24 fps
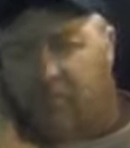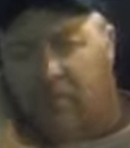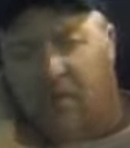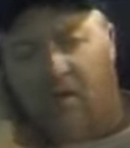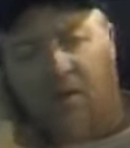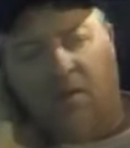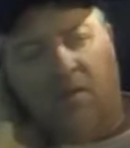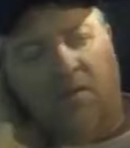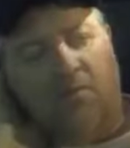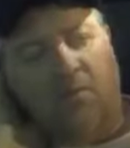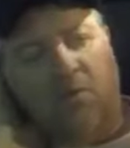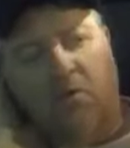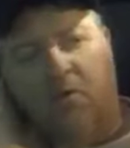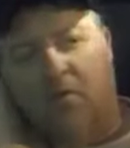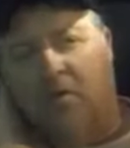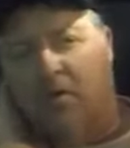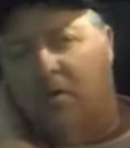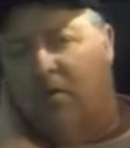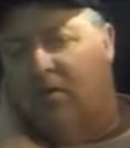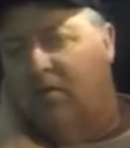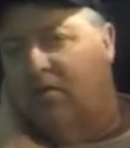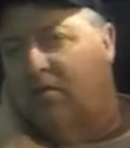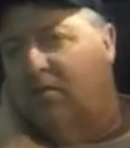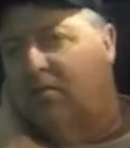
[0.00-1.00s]
in the
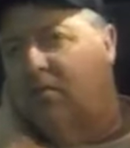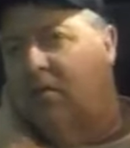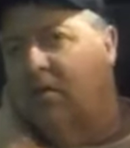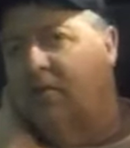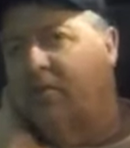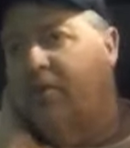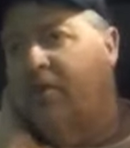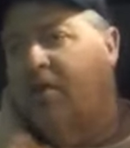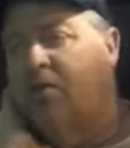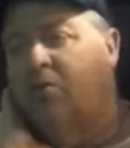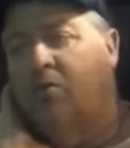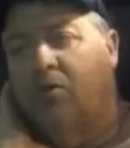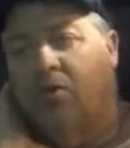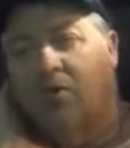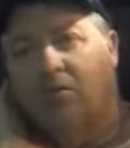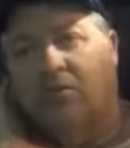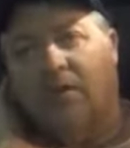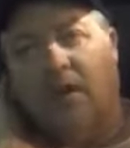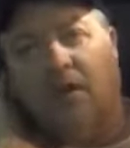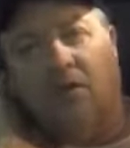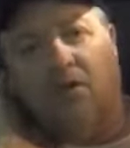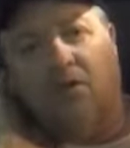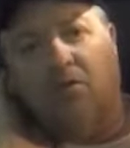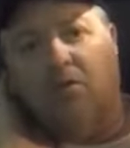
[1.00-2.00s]
morning. If that works
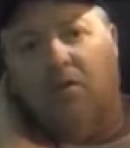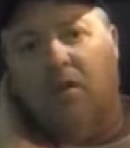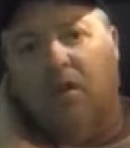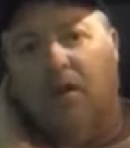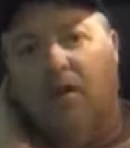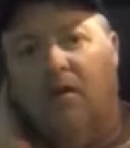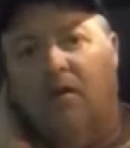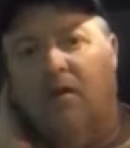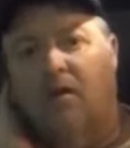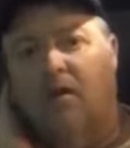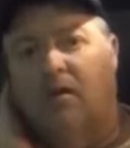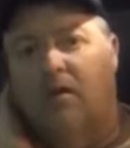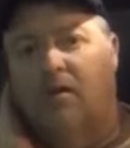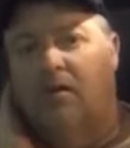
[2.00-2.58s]
out, okay.